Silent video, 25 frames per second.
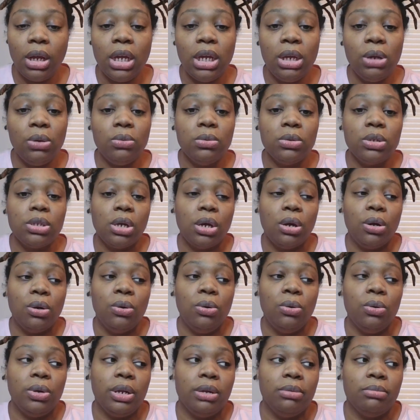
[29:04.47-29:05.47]
It was
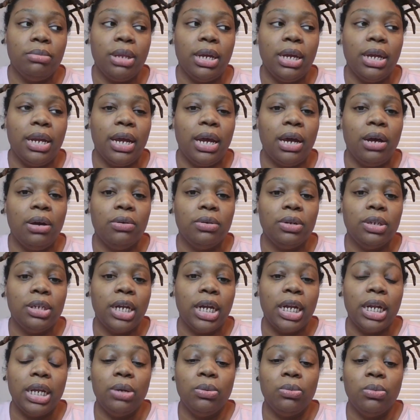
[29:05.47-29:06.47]
old and played out, and
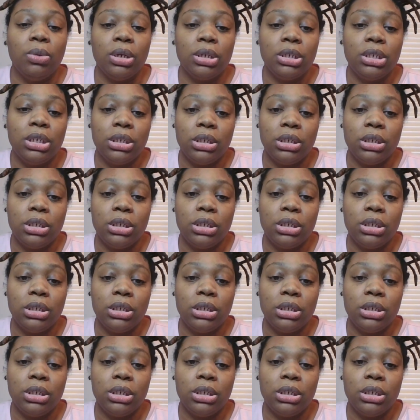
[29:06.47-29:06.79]
I didn't want